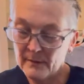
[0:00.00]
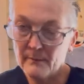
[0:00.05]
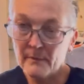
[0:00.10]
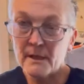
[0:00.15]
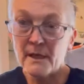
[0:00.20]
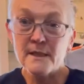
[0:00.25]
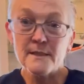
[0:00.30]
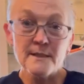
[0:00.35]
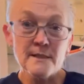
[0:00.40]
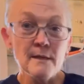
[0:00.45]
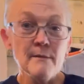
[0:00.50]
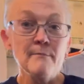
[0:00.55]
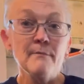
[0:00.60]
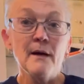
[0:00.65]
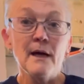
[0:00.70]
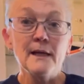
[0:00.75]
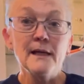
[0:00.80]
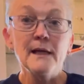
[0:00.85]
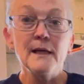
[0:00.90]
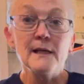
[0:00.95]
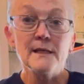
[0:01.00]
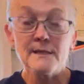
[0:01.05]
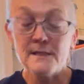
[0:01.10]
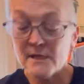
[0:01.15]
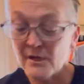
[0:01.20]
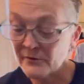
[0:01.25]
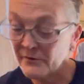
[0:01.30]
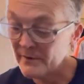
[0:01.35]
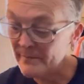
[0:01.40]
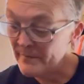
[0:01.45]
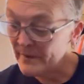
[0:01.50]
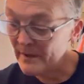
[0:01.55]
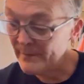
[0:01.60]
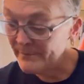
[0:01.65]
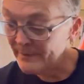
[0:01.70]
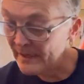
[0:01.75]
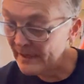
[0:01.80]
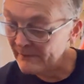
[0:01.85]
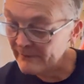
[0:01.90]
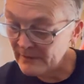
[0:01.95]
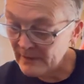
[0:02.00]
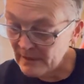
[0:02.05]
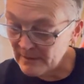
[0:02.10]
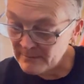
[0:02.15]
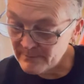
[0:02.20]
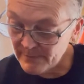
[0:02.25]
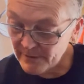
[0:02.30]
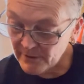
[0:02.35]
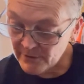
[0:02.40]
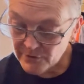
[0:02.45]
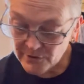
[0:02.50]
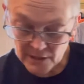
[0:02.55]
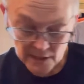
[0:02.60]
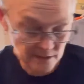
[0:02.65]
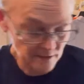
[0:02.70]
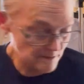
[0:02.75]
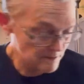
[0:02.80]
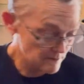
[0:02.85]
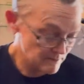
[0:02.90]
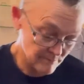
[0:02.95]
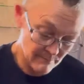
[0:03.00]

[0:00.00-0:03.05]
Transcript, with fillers: Because somebody can sew them up and have a nice pair of jeans.